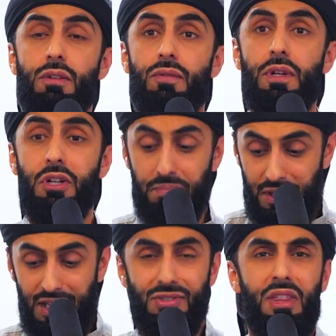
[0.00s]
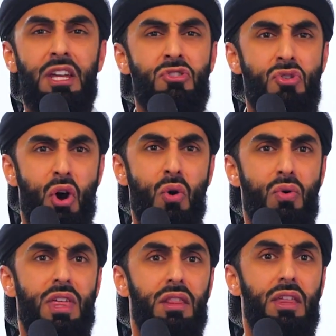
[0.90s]
in fear because they
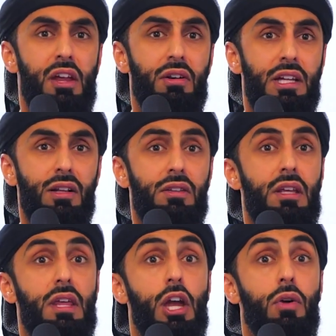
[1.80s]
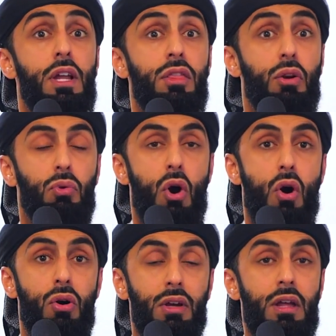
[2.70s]
know that they are guilty, they are in the
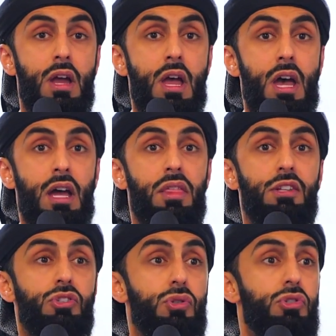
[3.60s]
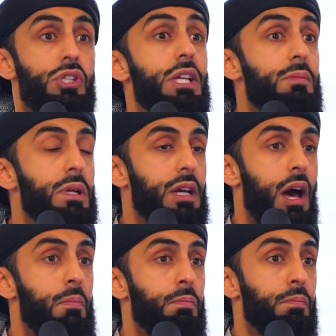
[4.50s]
wrong. And then should she
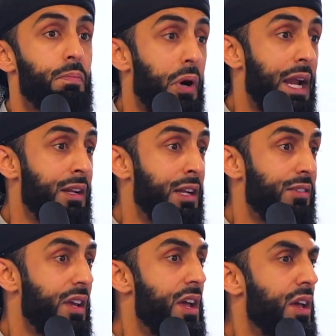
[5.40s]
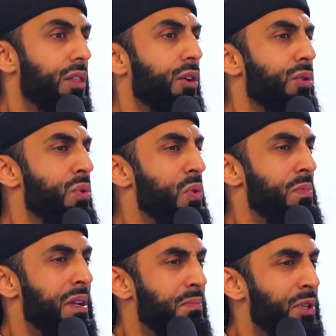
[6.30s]
become pregnant, the
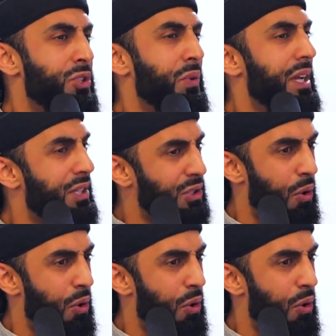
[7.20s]
gloom and misery is